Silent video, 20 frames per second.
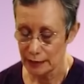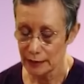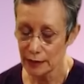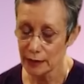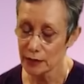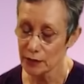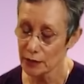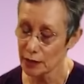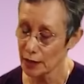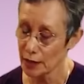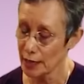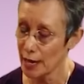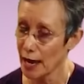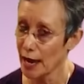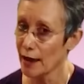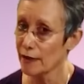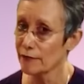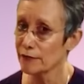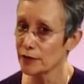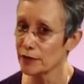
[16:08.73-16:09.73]
then you're going to
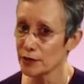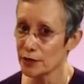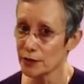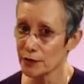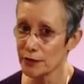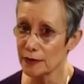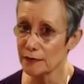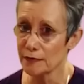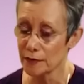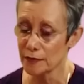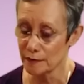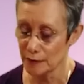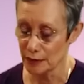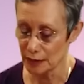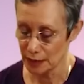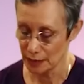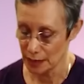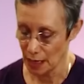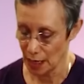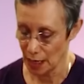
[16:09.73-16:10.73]
have to do it from the
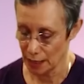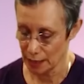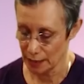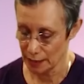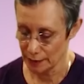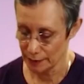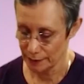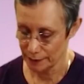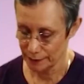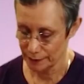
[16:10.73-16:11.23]
side.